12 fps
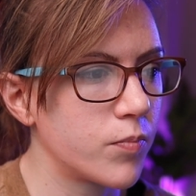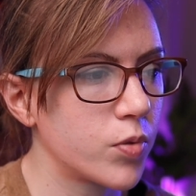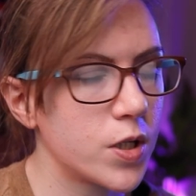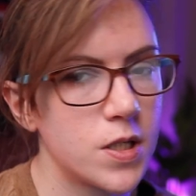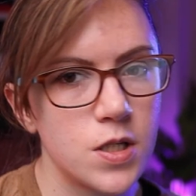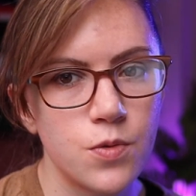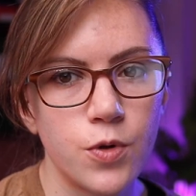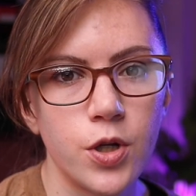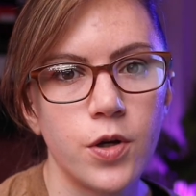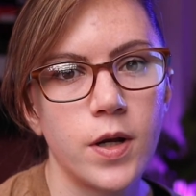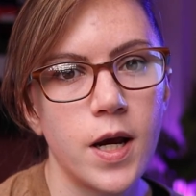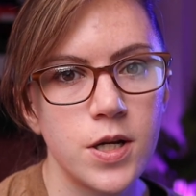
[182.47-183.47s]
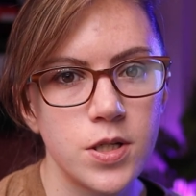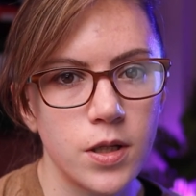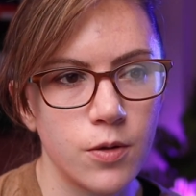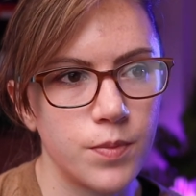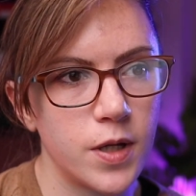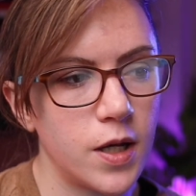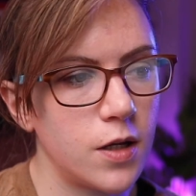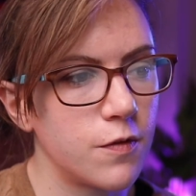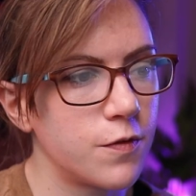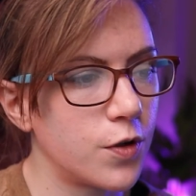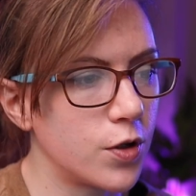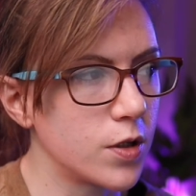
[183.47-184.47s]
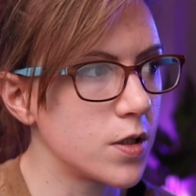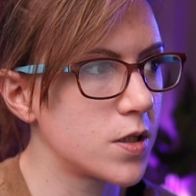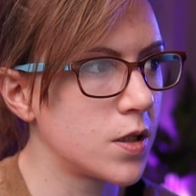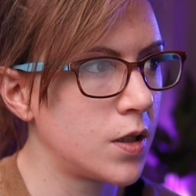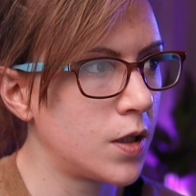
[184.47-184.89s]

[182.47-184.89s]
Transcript: places where you can actually obtain fonts,